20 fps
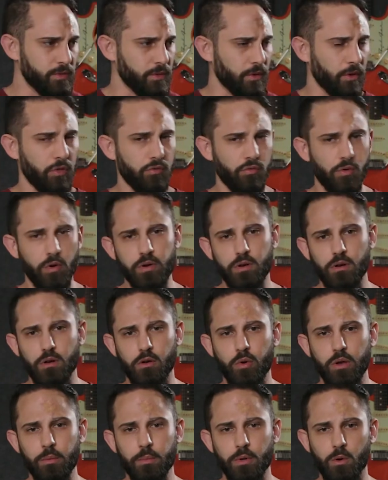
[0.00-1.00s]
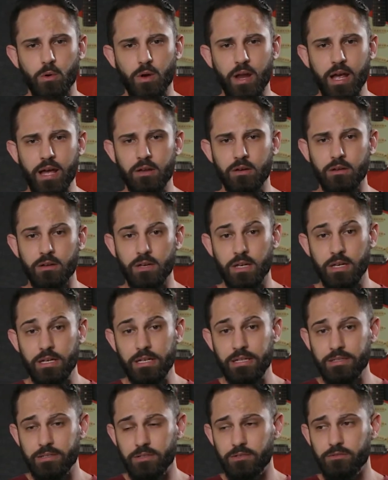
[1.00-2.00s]
or throw your equipment around,
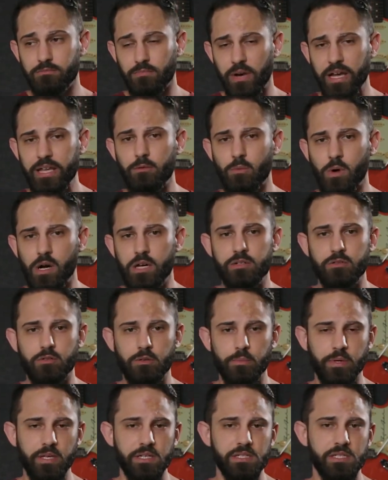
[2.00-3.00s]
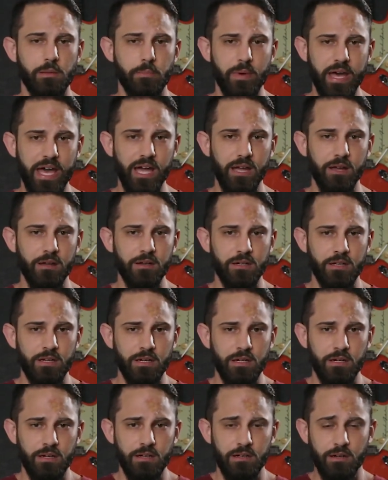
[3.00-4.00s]
you might want to replace the bag.
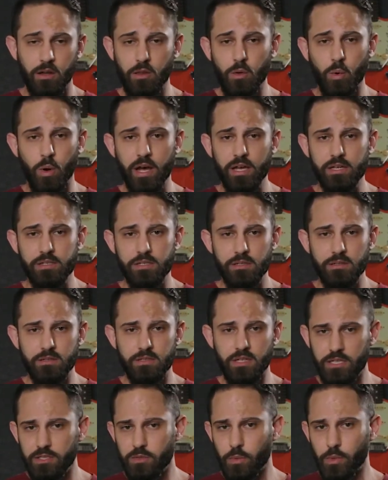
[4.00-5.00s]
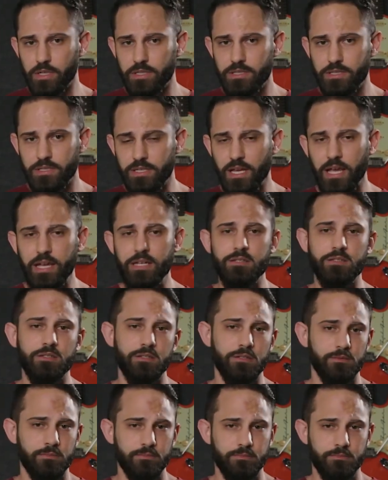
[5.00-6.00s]
Otherwise, it does what it's designed
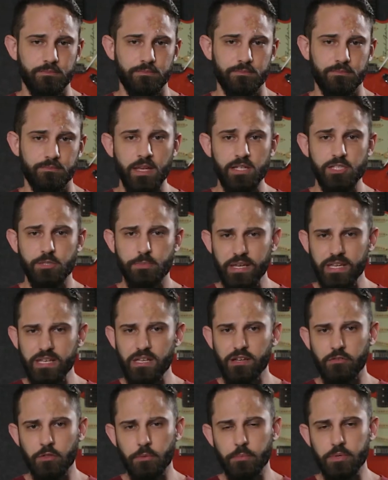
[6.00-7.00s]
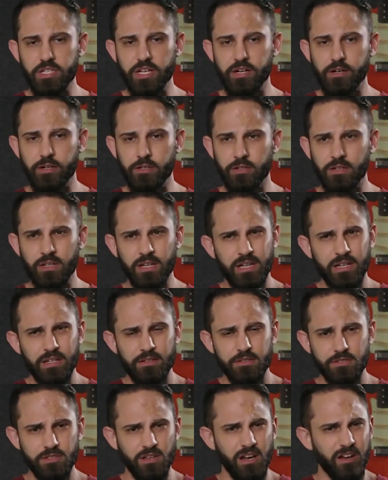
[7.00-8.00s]
to. Speaking of the material,
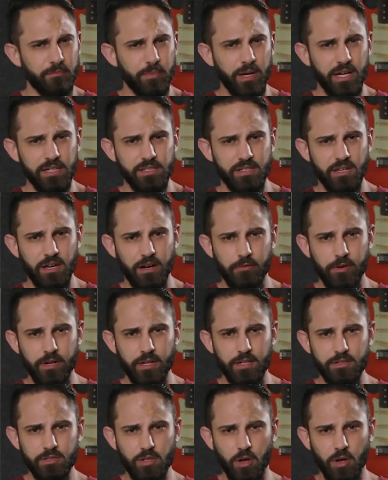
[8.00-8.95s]
the softbox covering is